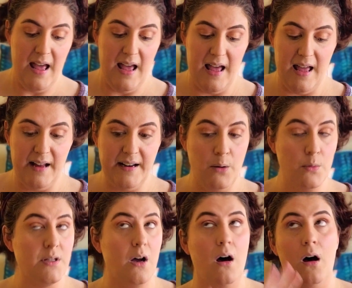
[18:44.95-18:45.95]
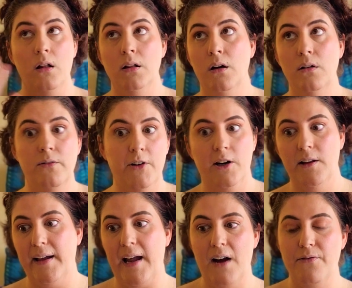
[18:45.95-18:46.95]
and it was all over
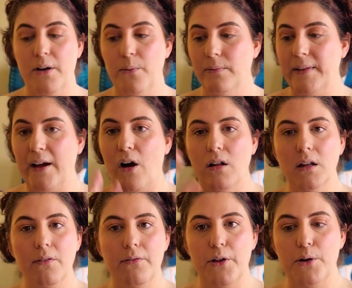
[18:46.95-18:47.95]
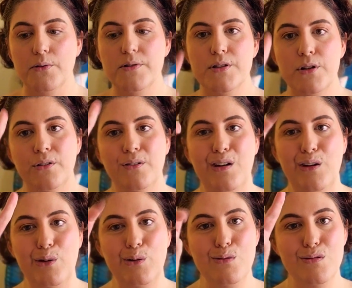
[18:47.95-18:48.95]
like all of those
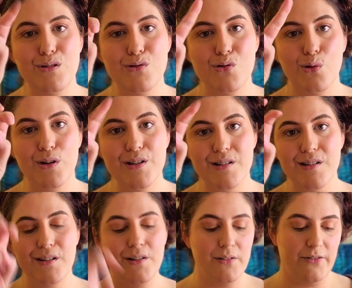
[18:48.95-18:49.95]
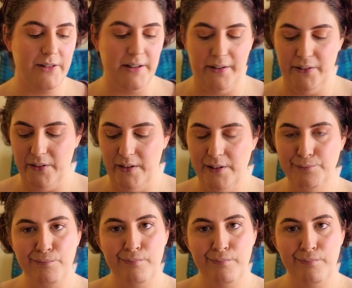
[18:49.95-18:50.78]
news sources for Disney.